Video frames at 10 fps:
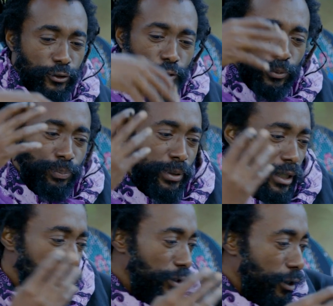
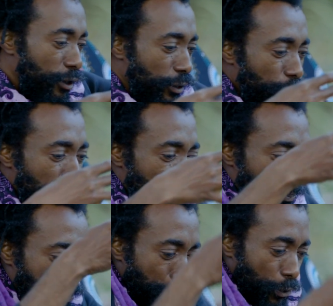European, Hollywood, and
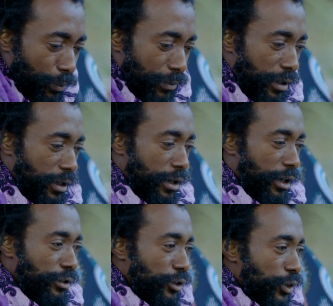boom,
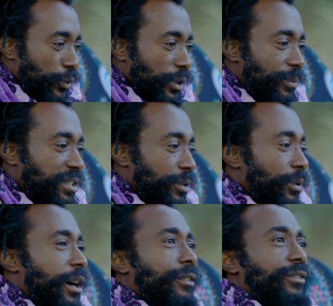and just show them
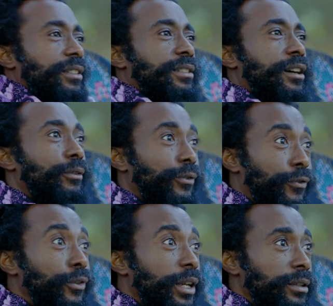so ominous. I will
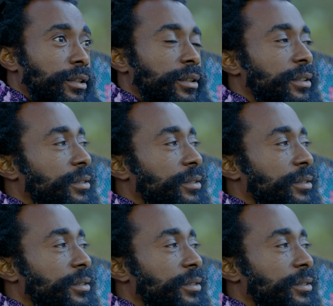feel that.